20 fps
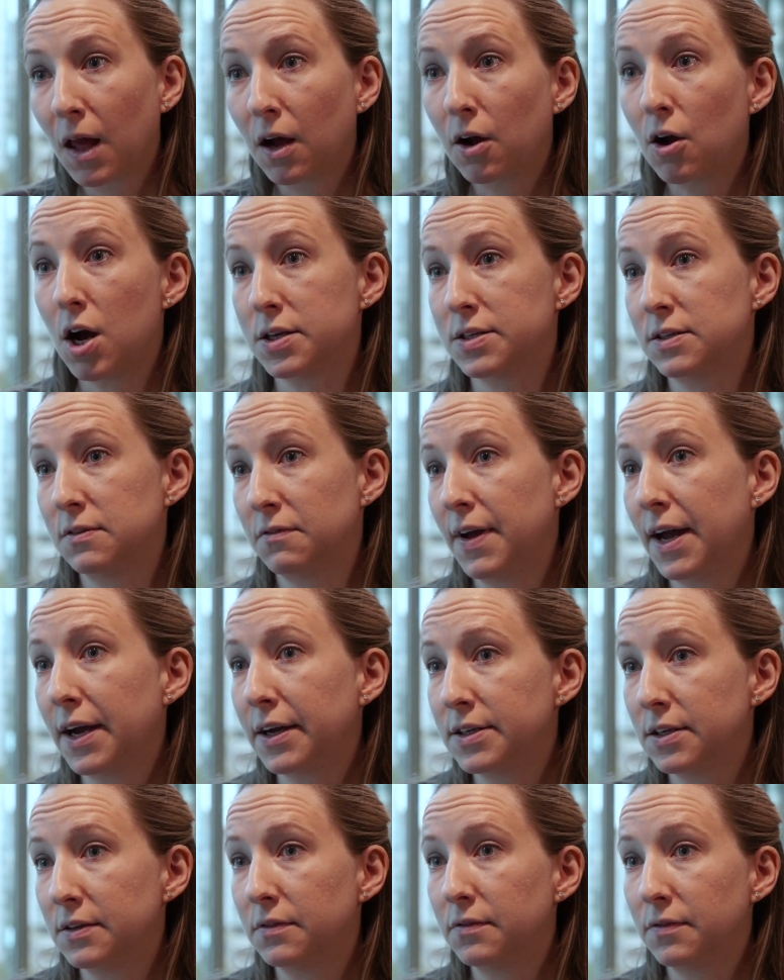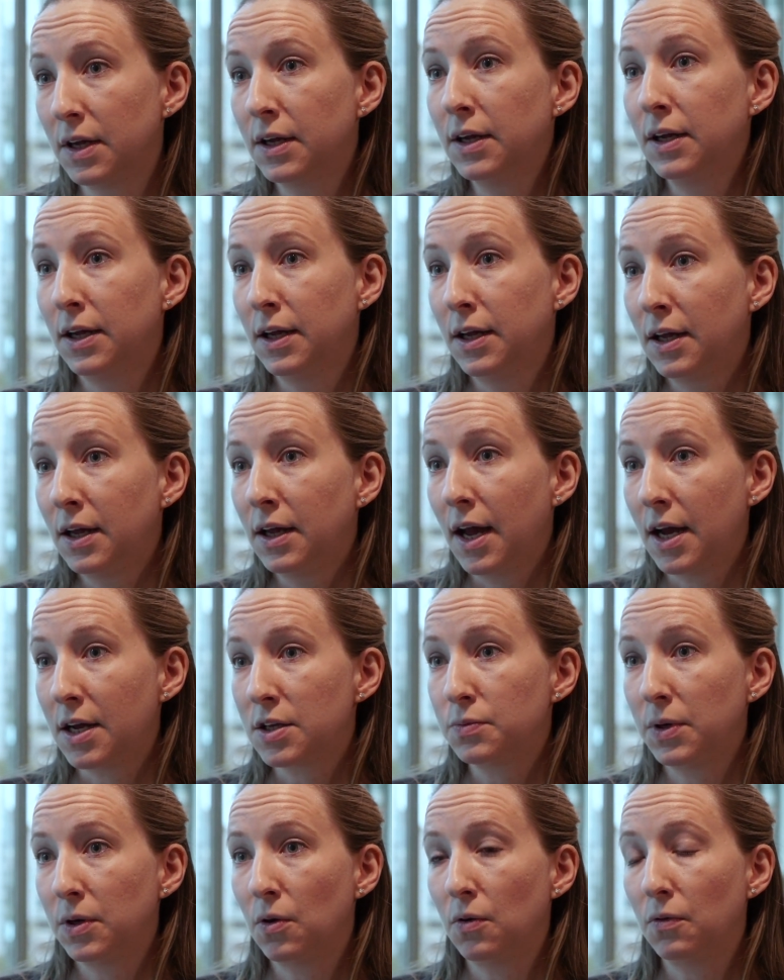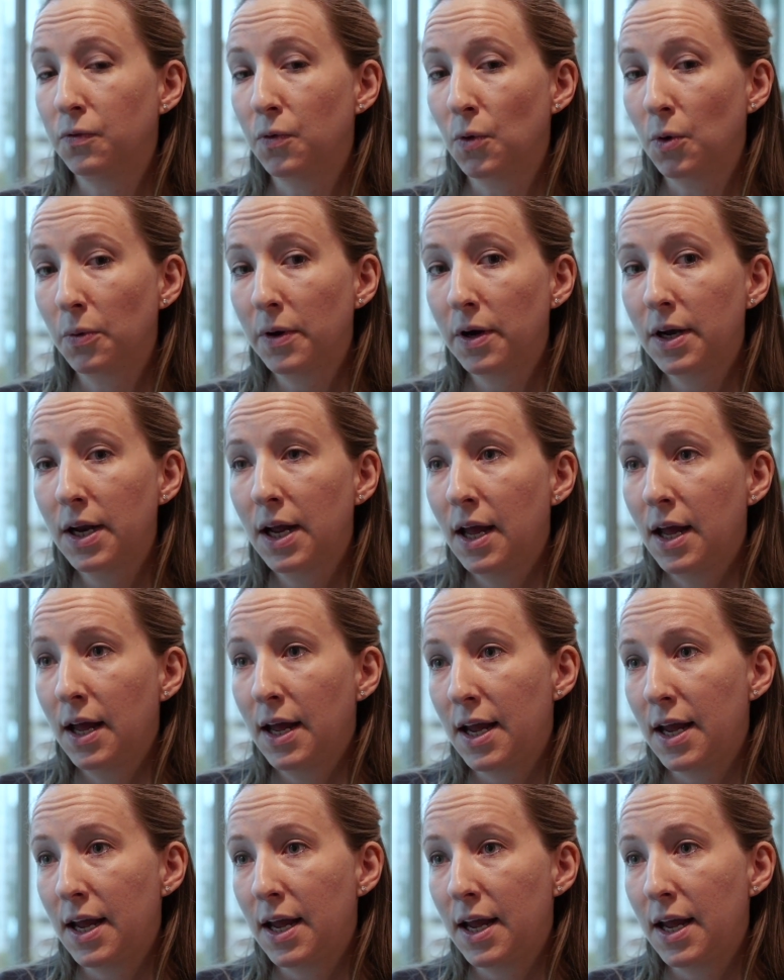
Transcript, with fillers: cost-effective as we go forward,